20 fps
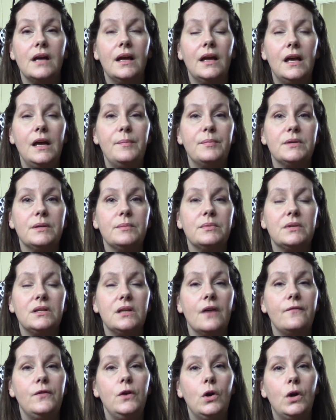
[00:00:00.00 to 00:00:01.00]
and keep some
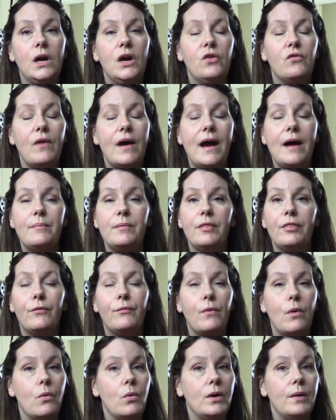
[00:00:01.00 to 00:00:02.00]
stuff you can grab and
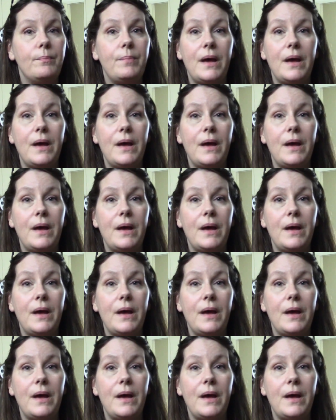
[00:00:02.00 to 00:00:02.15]
throw in a